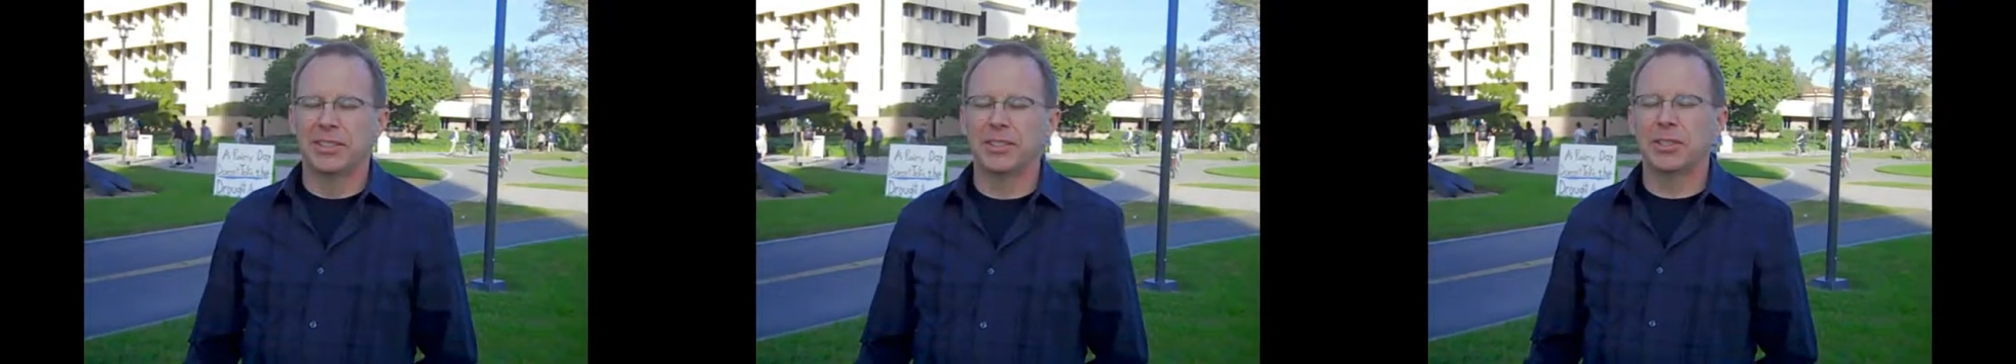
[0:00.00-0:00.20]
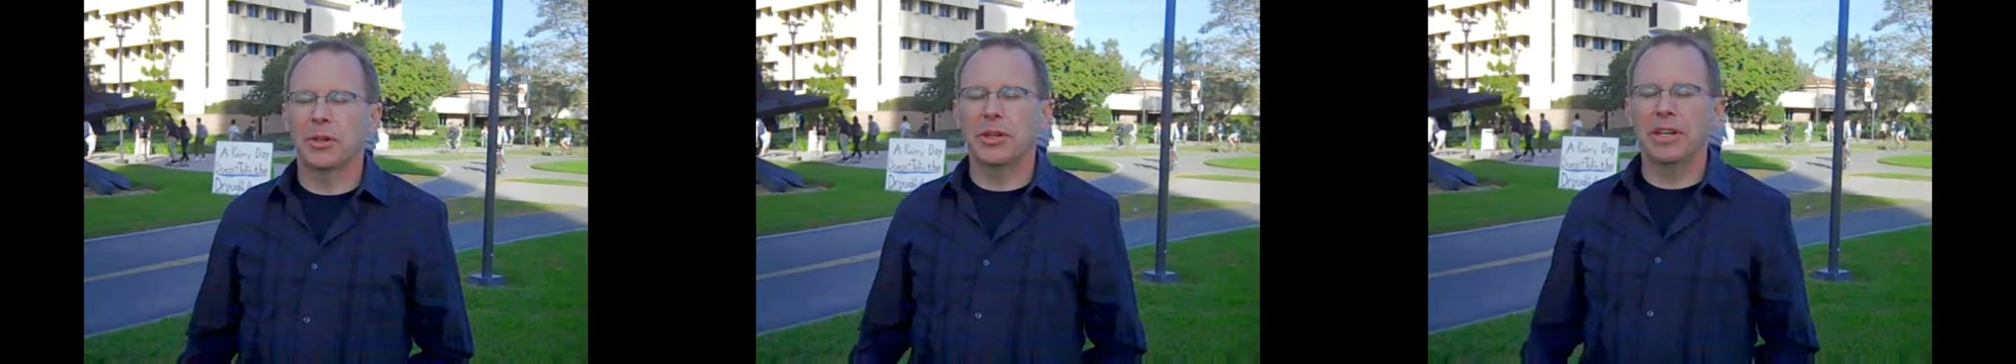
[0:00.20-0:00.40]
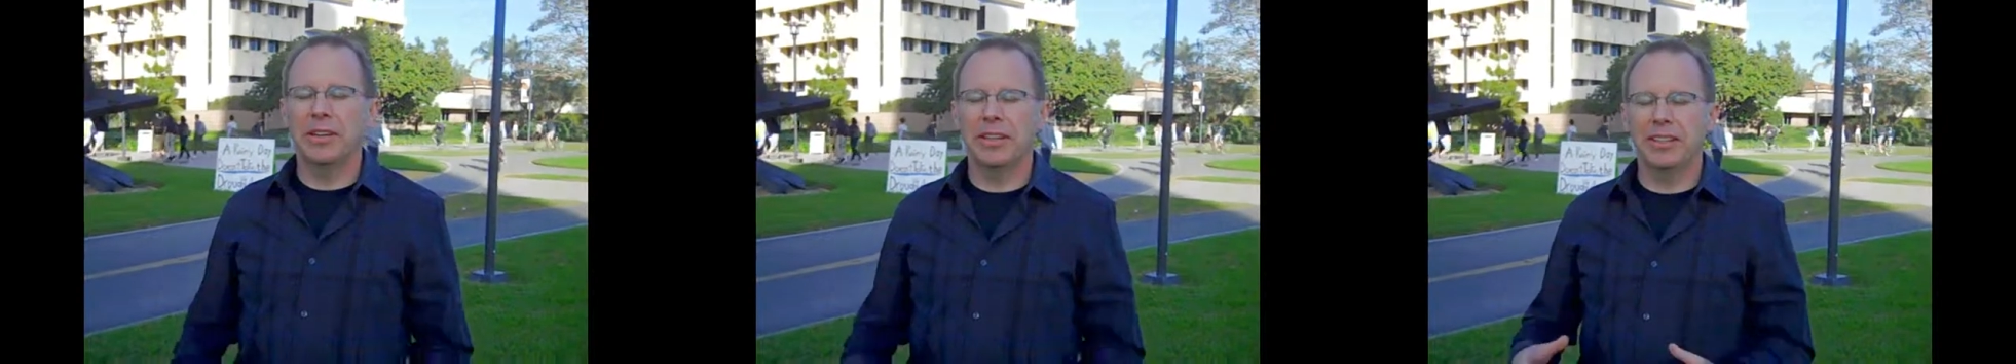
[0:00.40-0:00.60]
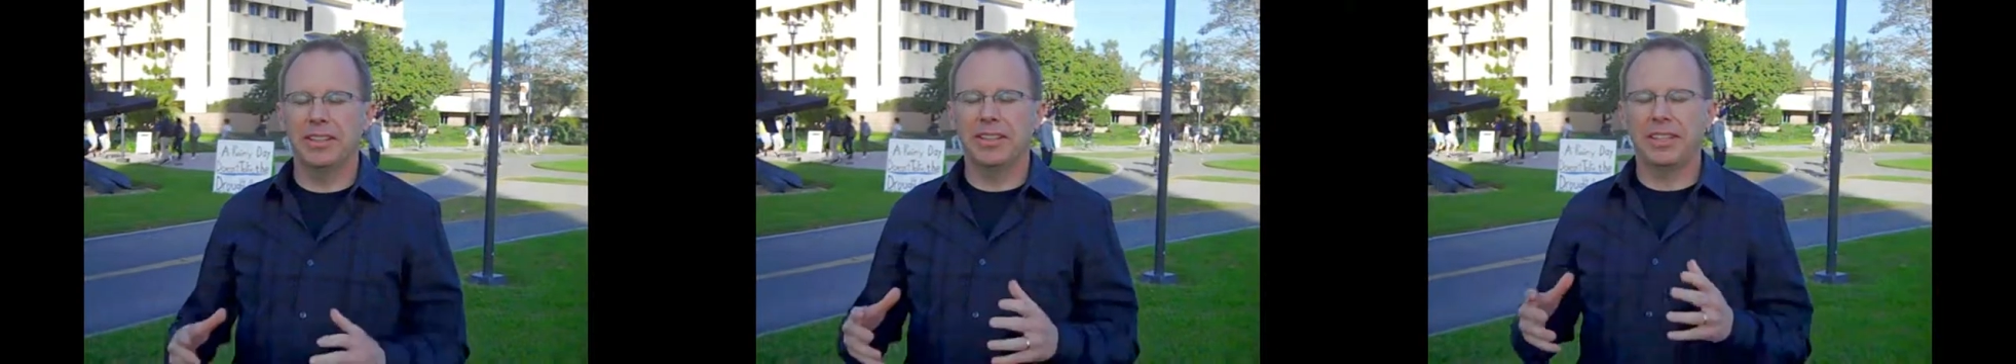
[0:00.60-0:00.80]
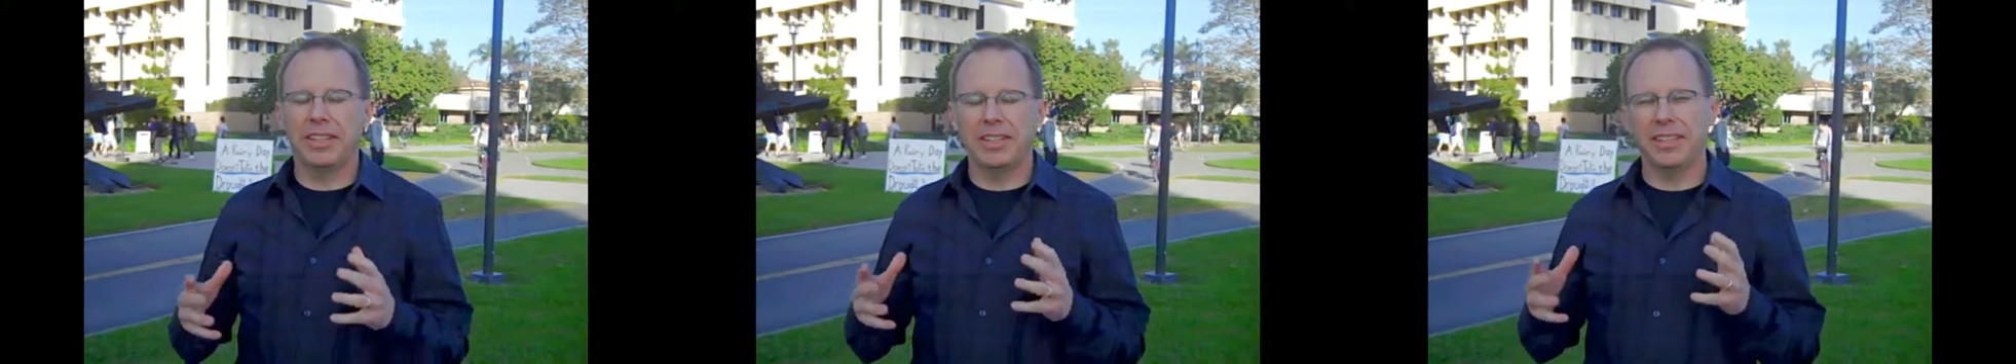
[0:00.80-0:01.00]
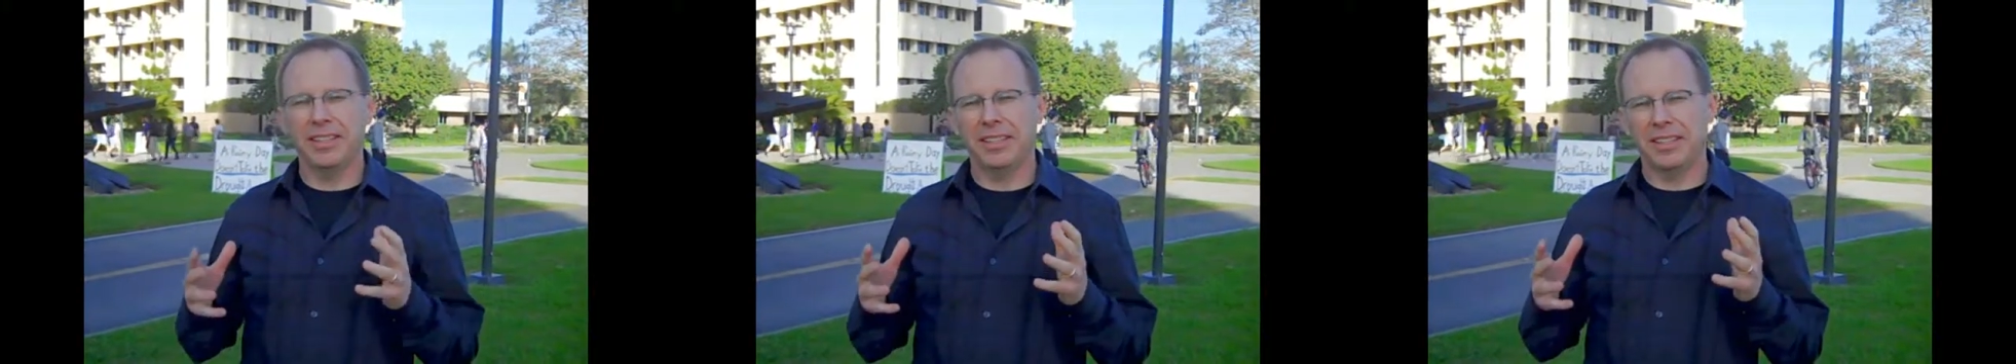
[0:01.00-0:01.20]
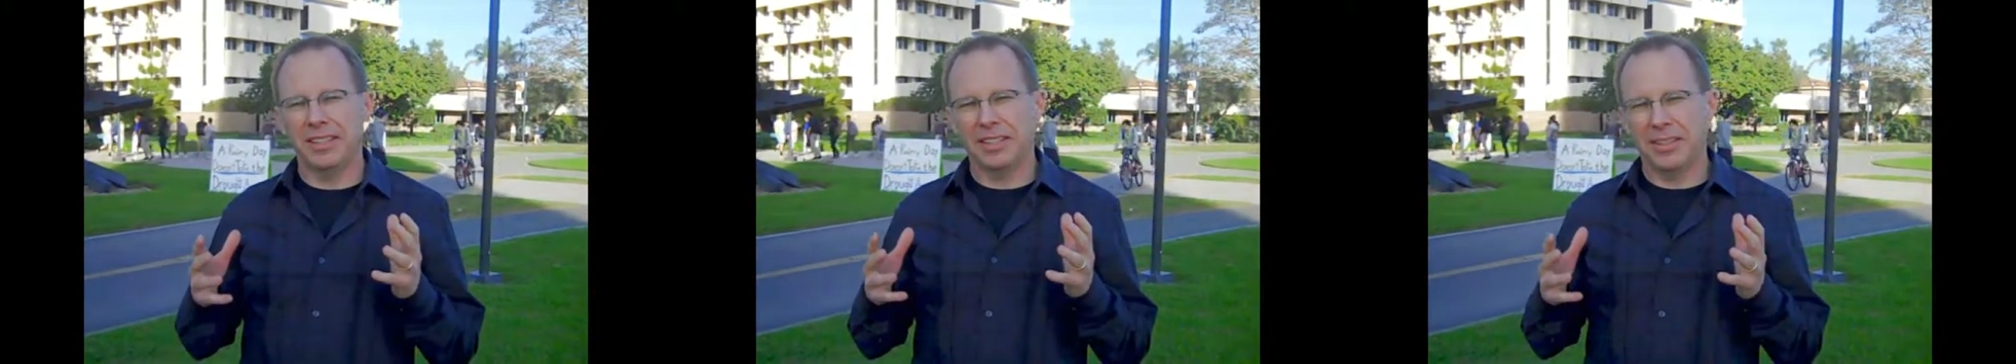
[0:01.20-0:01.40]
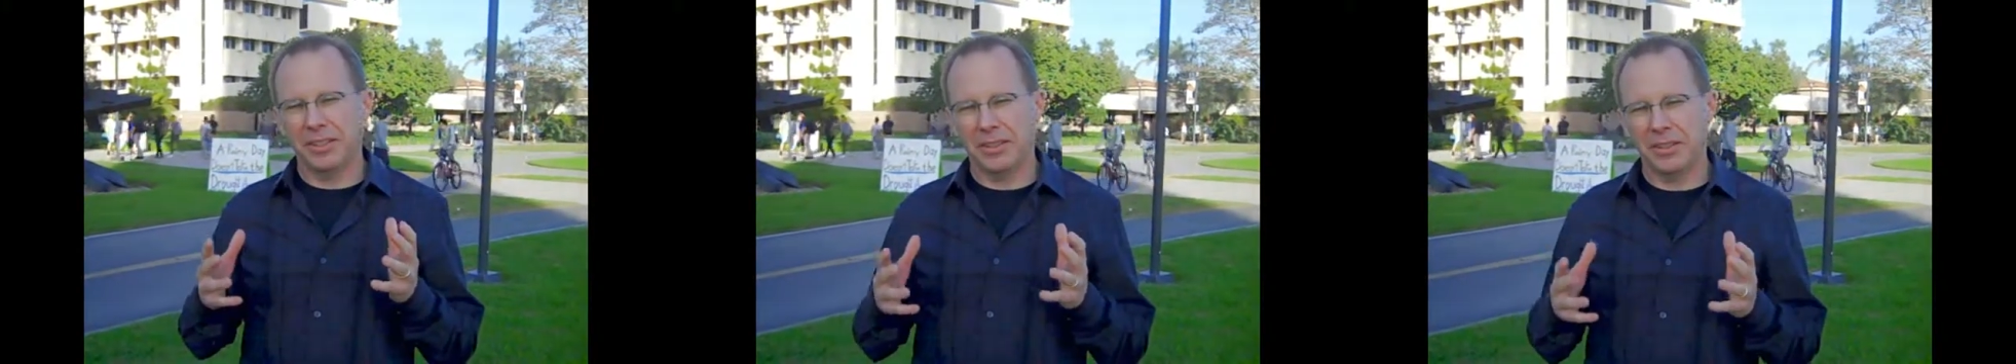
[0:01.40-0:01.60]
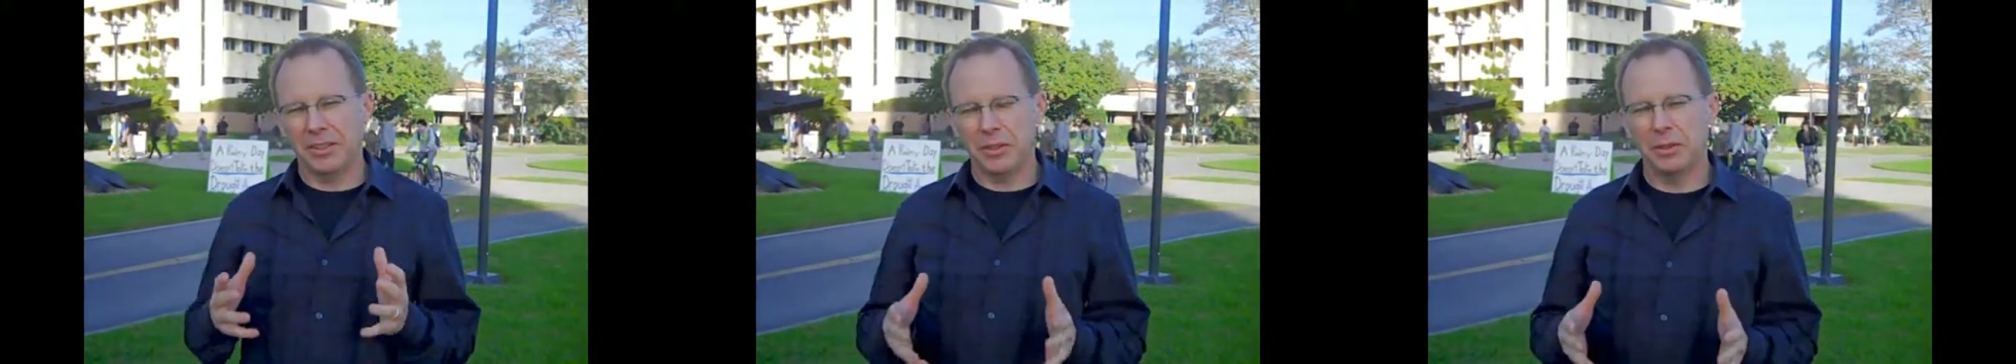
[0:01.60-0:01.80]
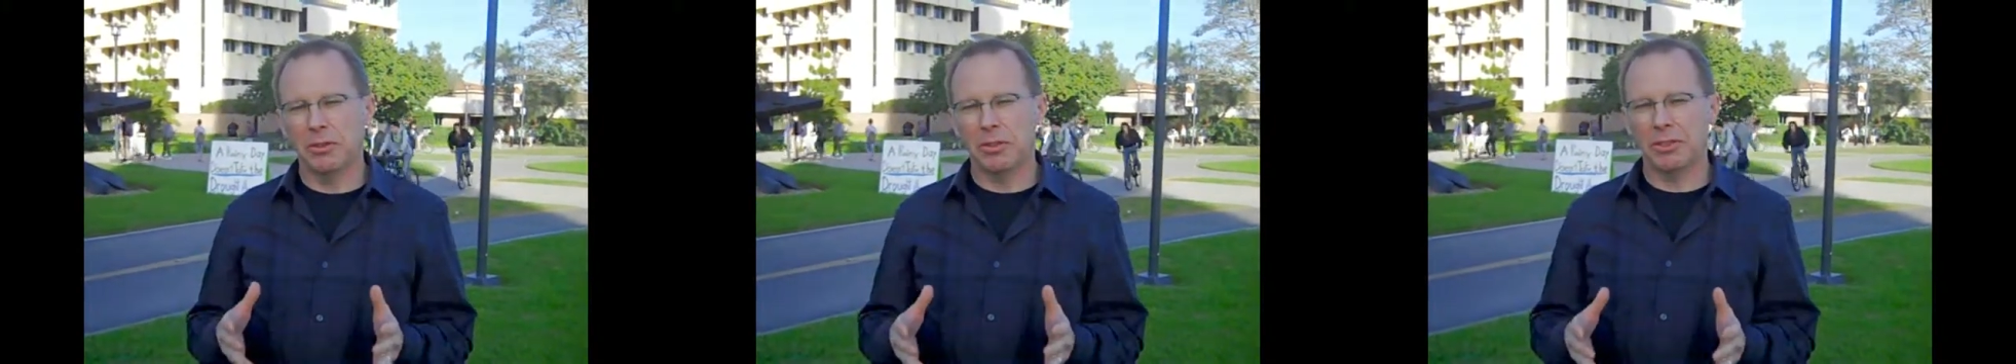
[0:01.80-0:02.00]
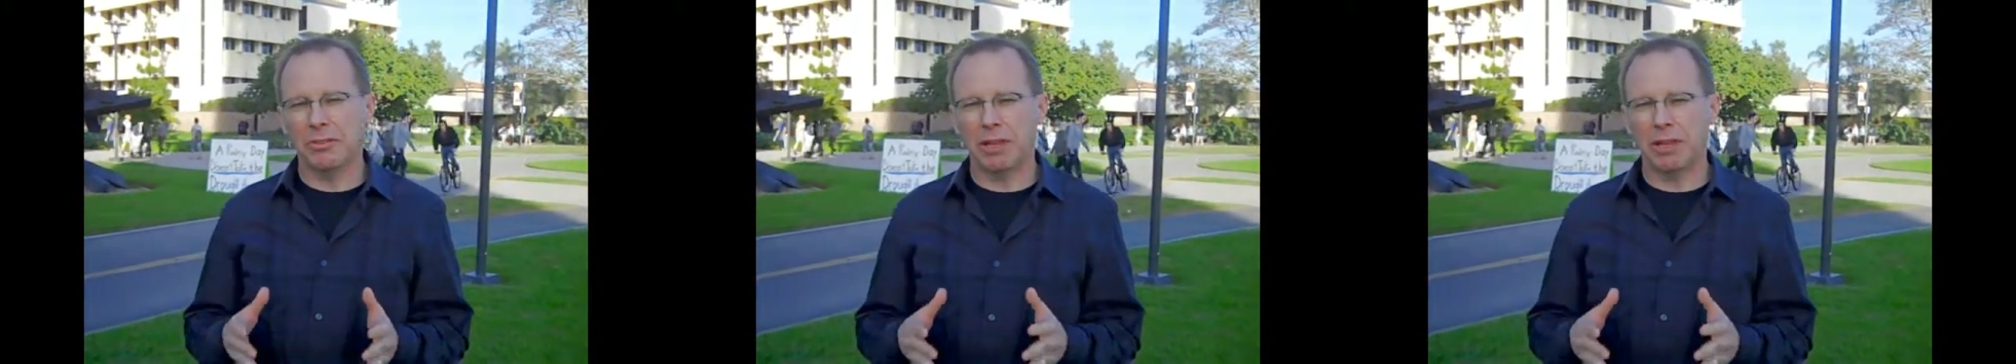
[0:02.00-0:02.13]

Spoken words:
So here at the University